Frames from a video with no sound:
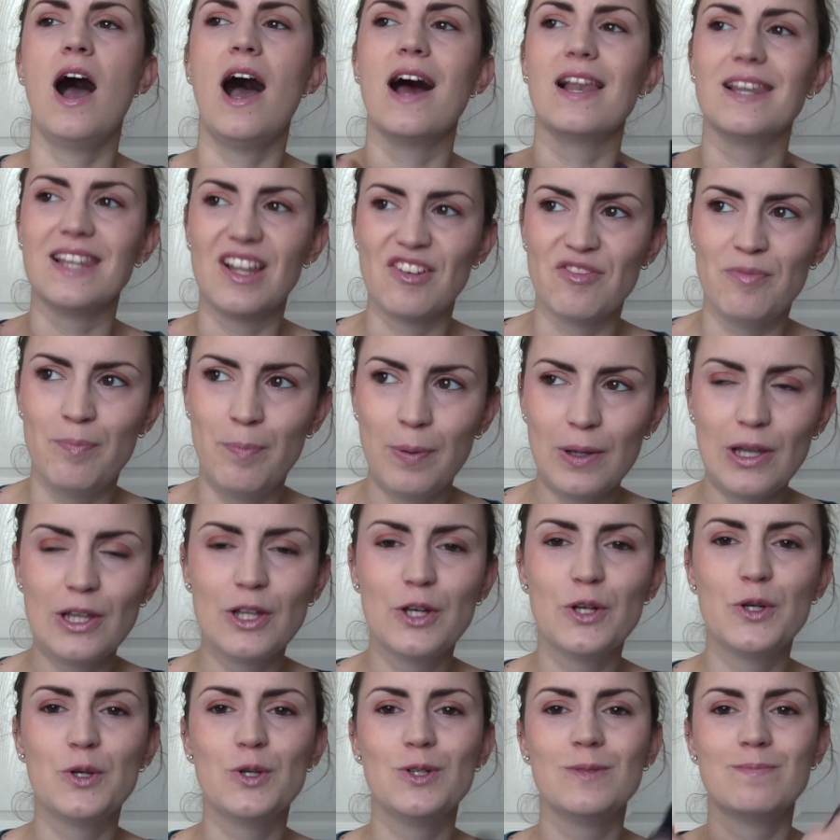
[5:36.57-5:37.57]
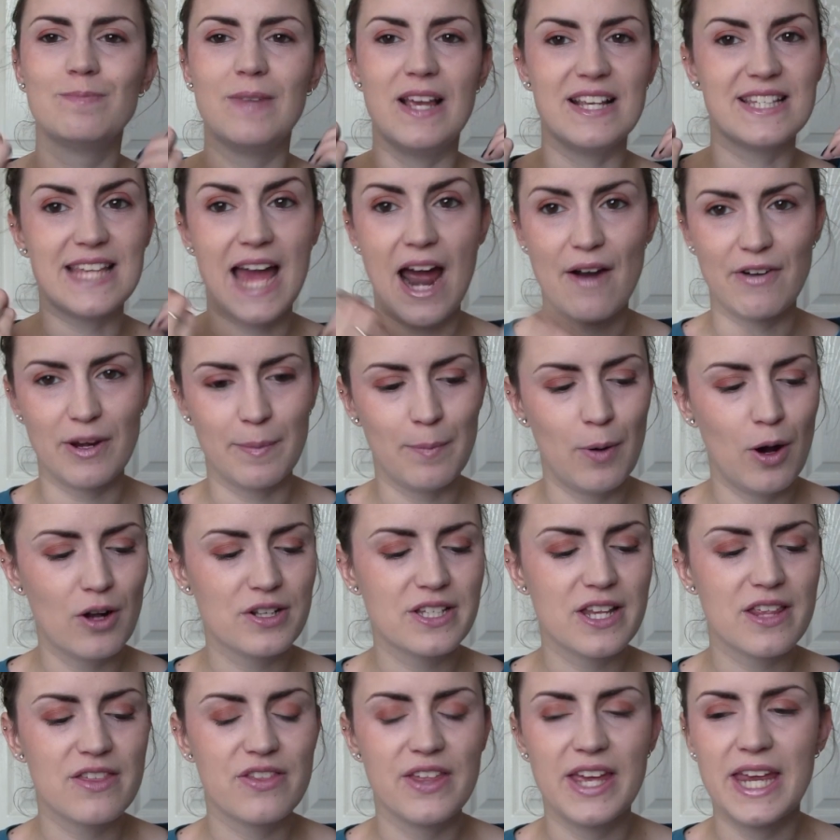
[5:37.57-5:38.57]
I love blue. It's Harry
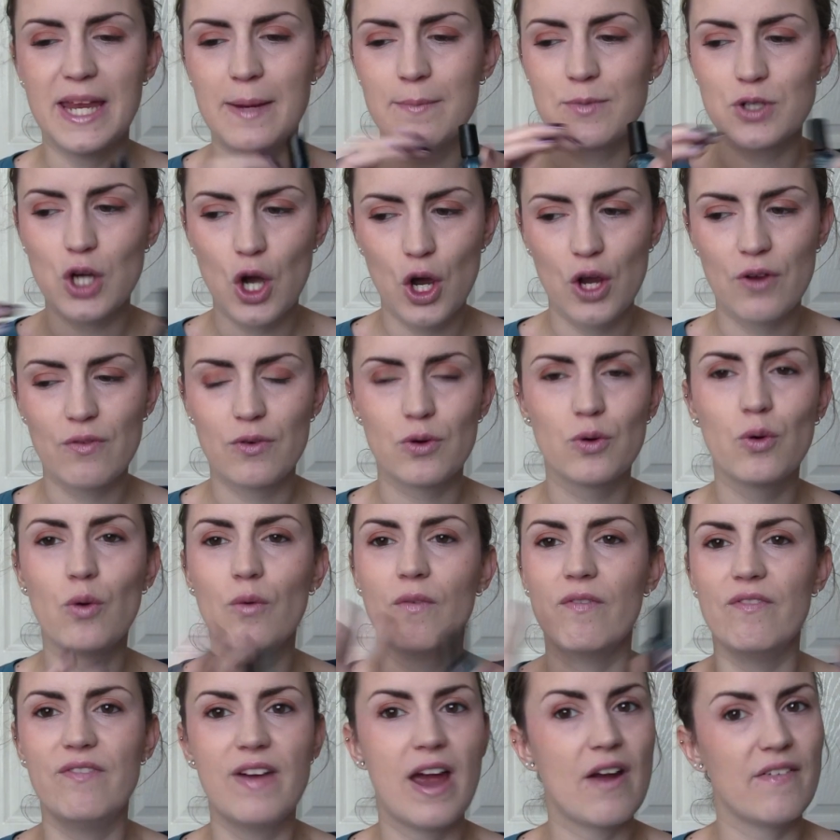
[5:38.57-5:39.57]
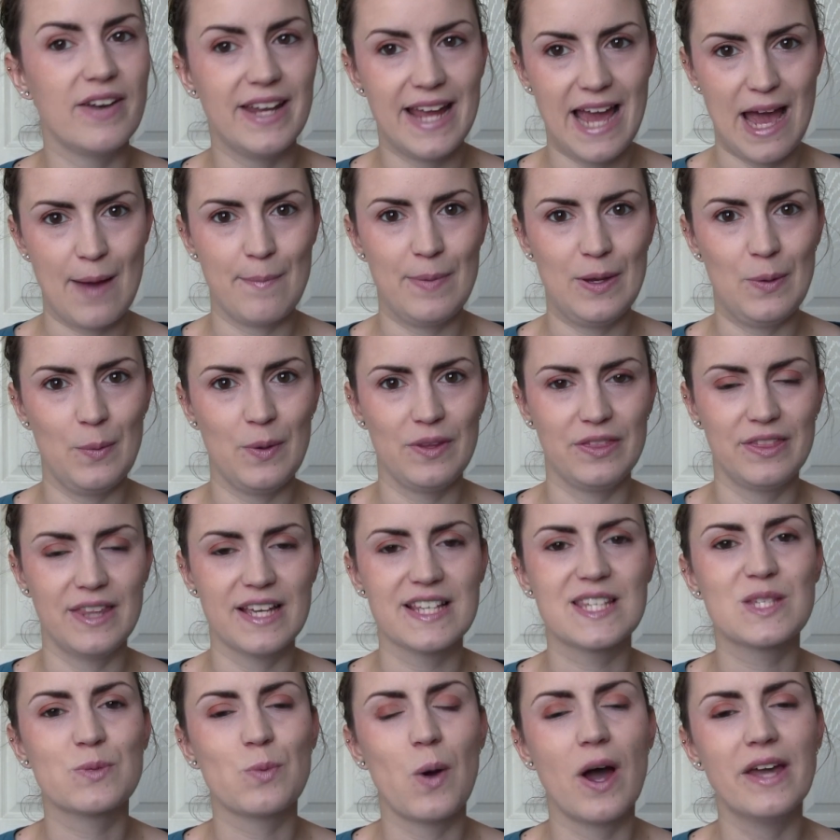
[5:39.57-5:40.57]
Potter themed. Overall very happy with
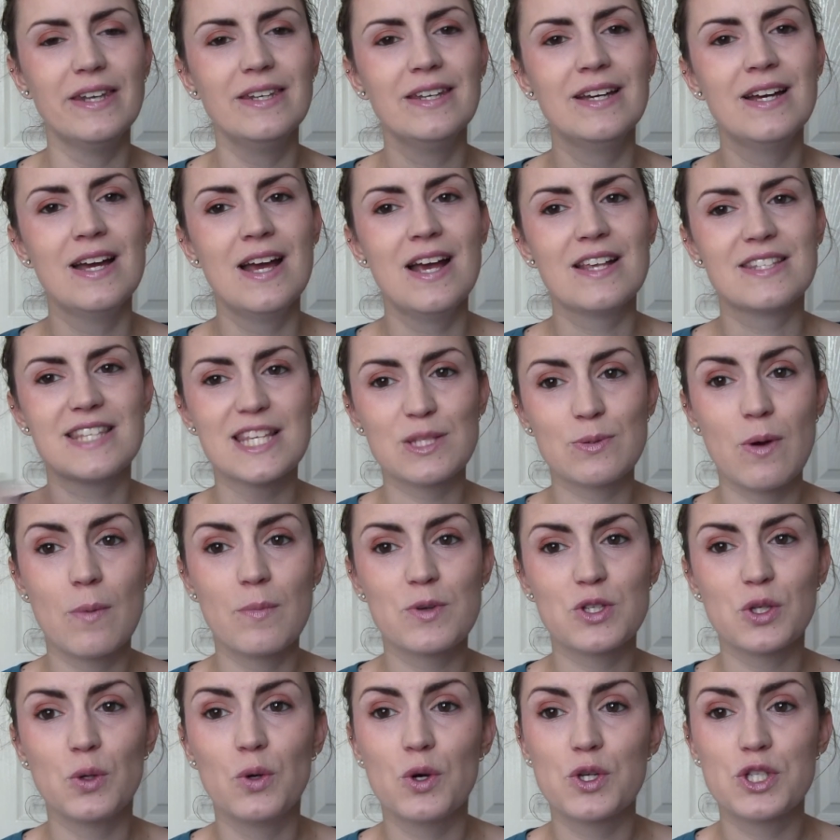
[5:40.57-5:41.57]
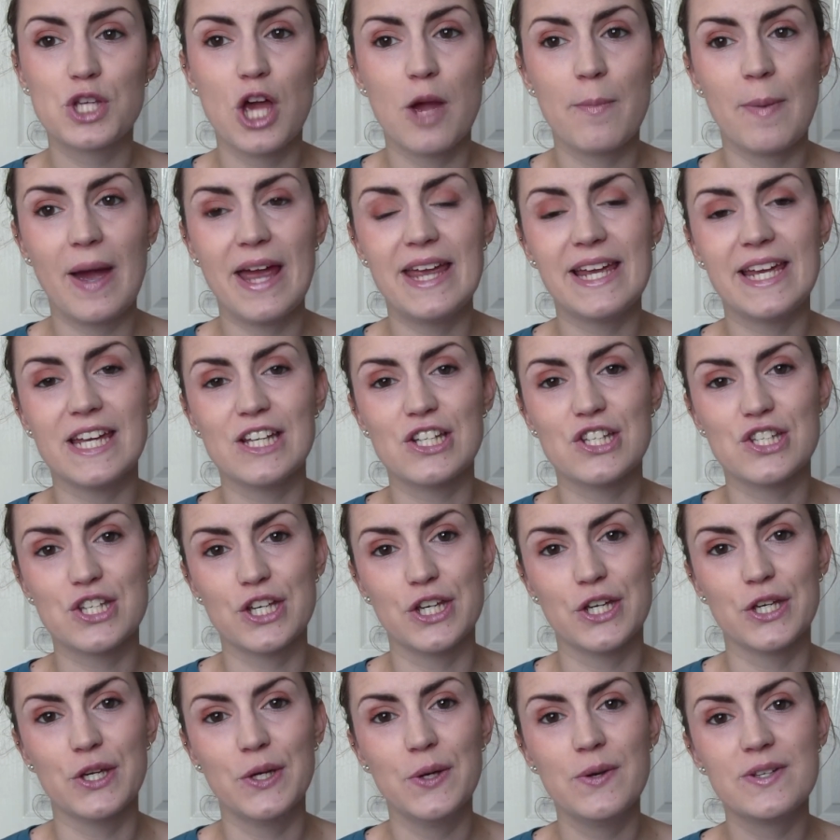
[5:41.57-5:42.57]
this one. So this one was also opaque in
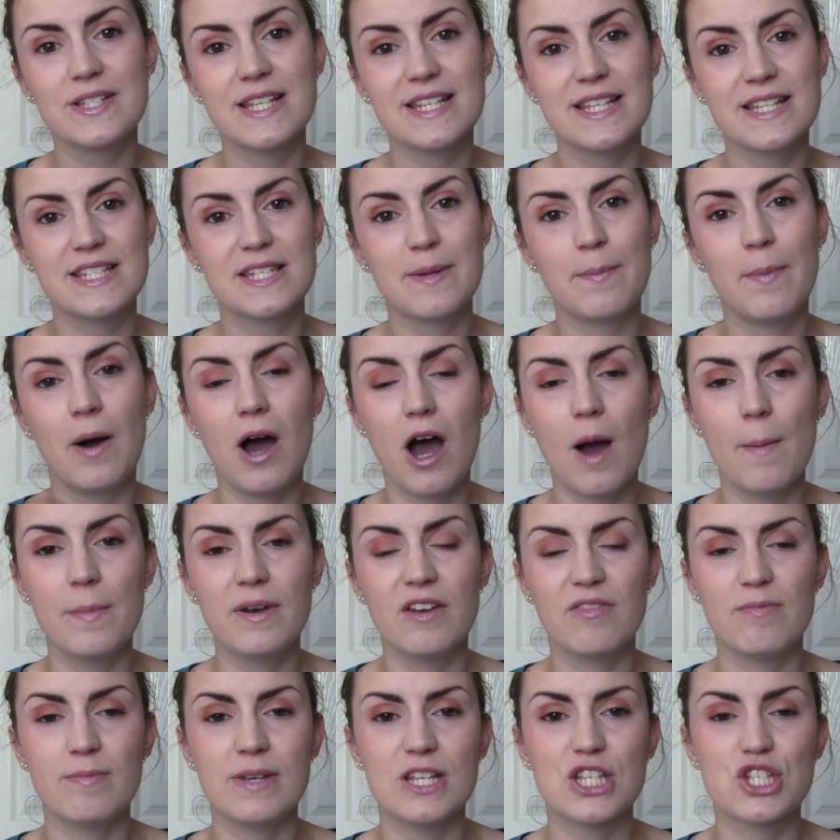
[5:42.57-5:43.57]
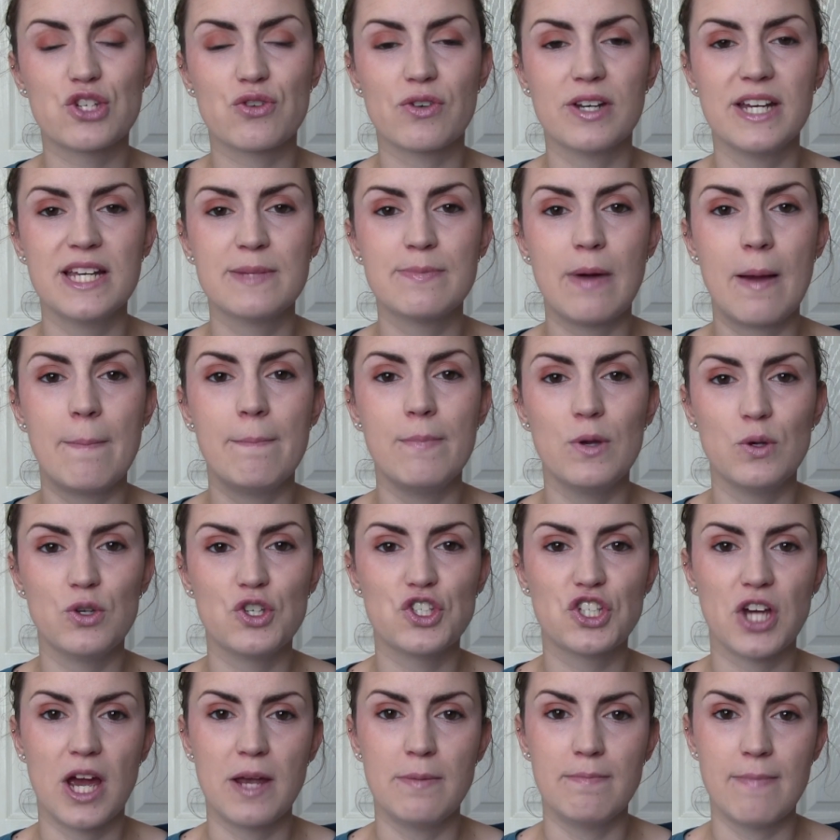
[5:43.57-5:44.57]
two. So this is Department of Mysteries by
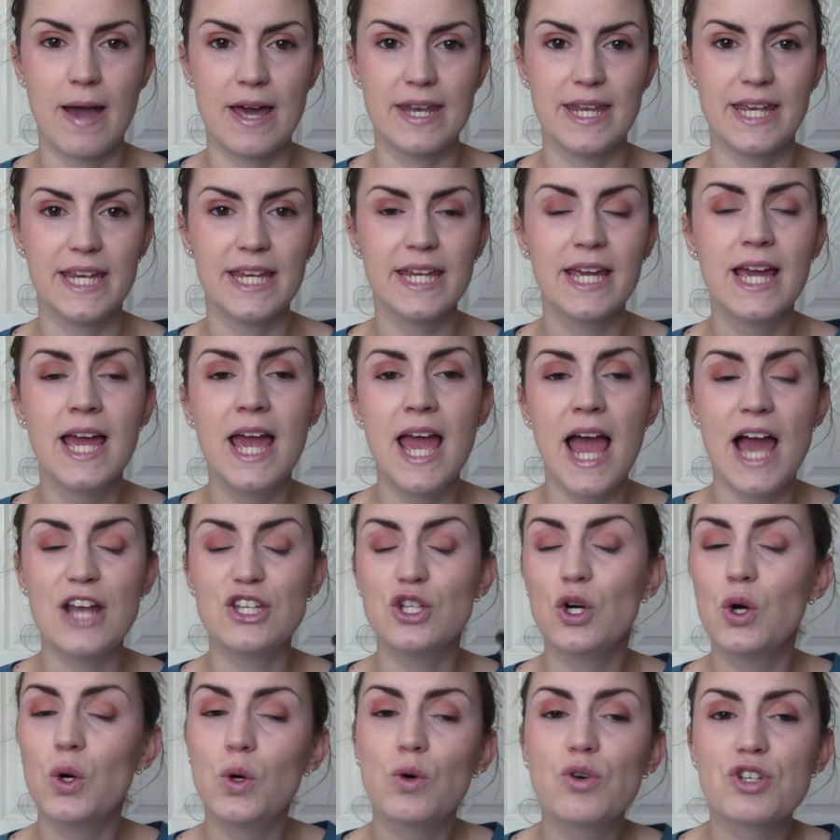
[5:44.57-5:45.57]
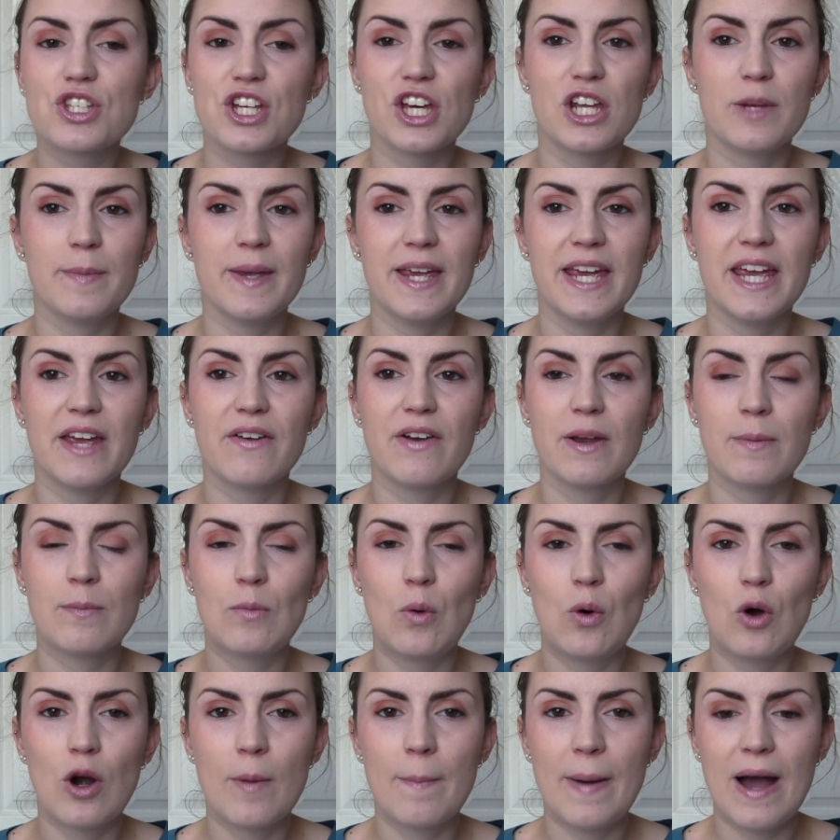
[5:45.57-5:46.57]
Moon Shine Mani. And you're also going to be hearing
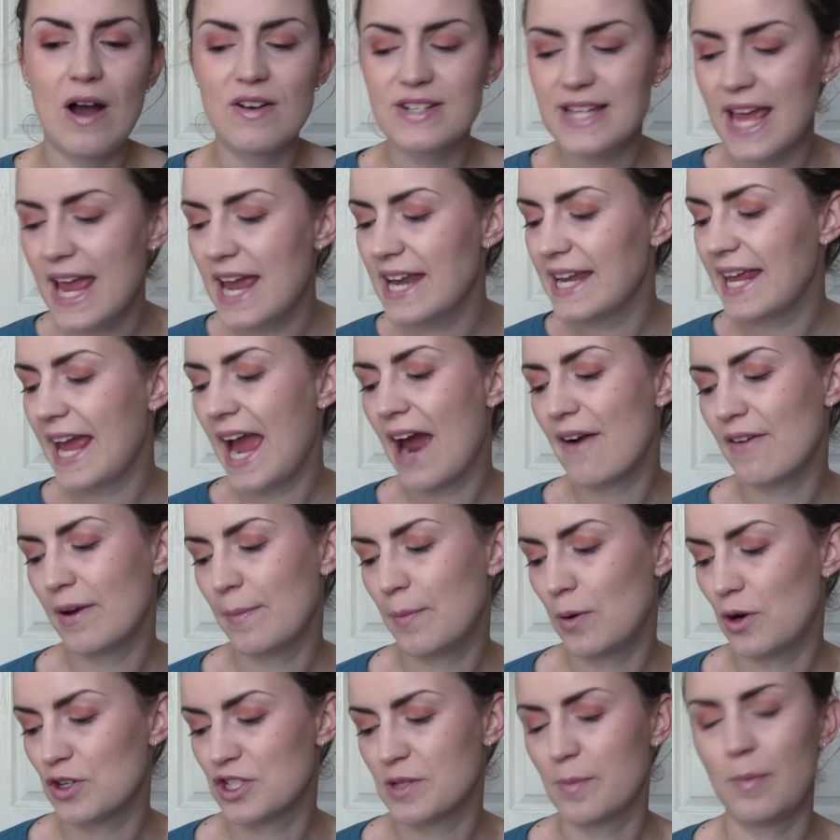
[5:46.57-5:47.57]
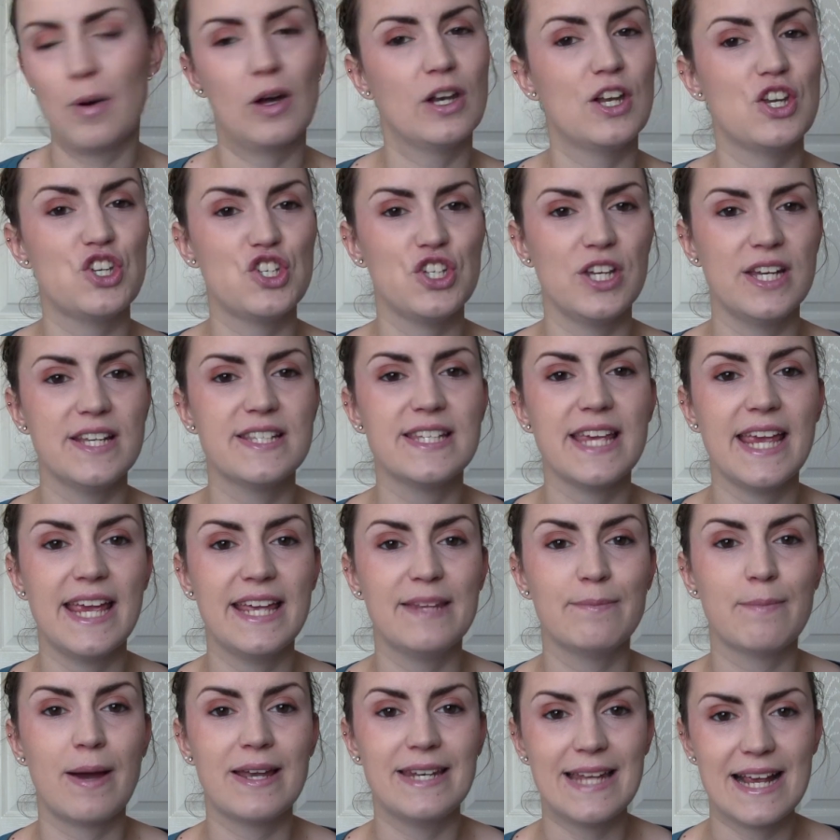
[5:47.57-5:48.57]
more about any Harry Potter polishes
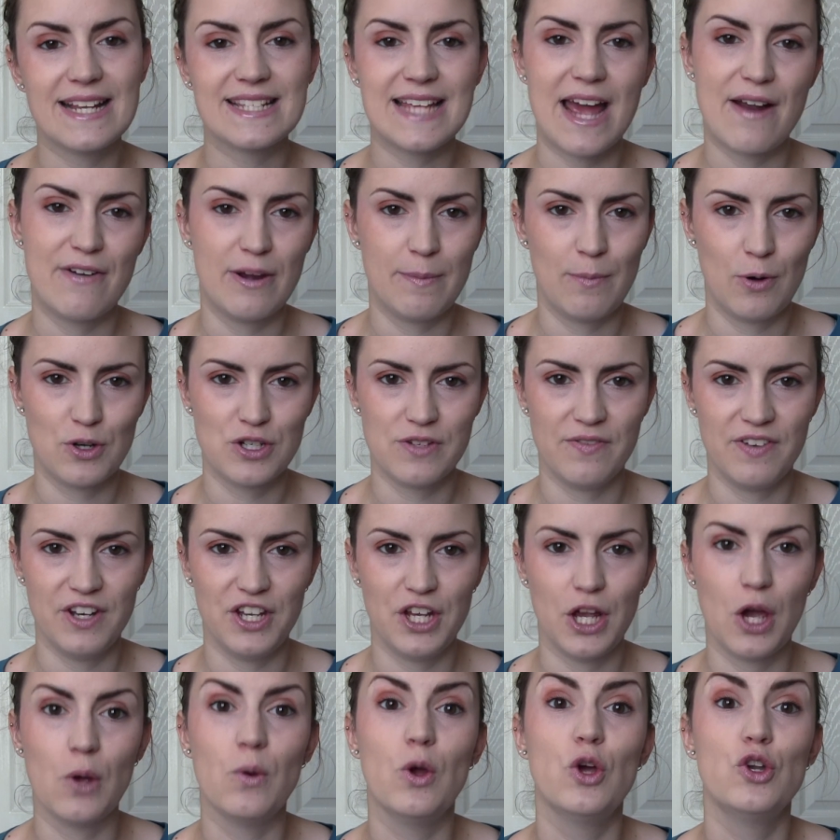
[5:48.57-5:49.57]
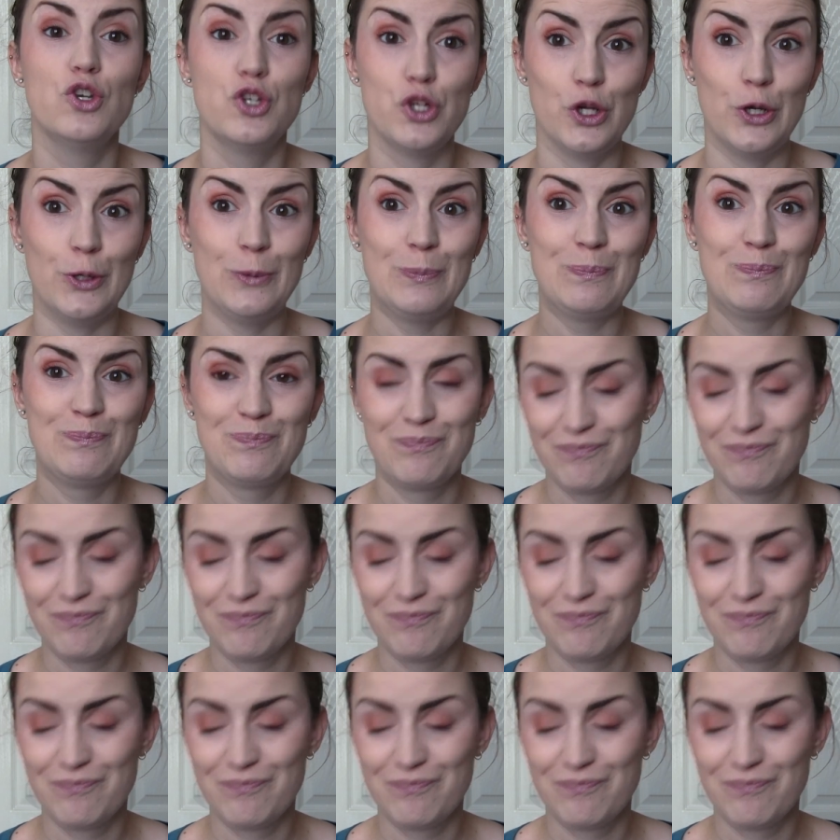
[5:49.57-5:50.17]
in my next Harry Potter video too.